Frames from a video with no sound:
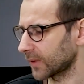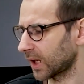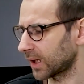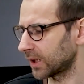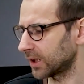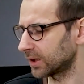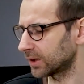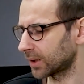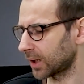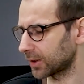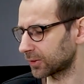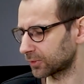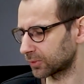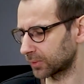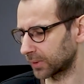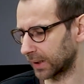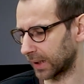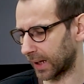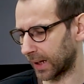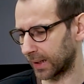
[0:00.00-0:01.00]

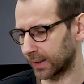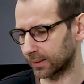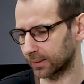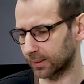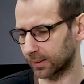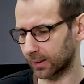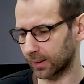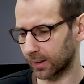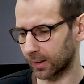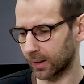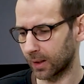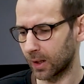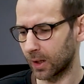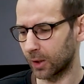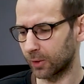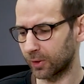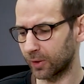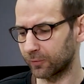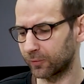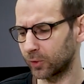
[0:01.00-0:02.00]
industry and
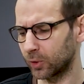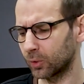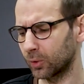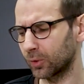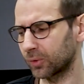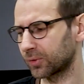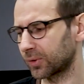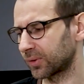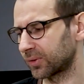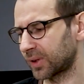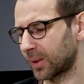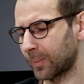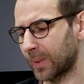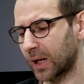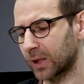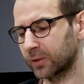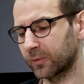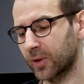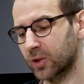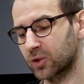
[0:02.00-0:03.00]
reviews, some
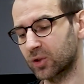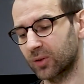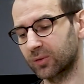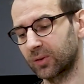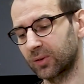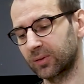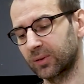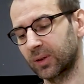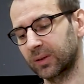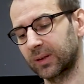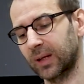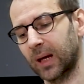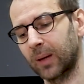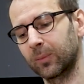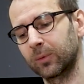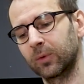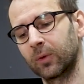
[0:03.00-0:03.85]
adventures. This is the times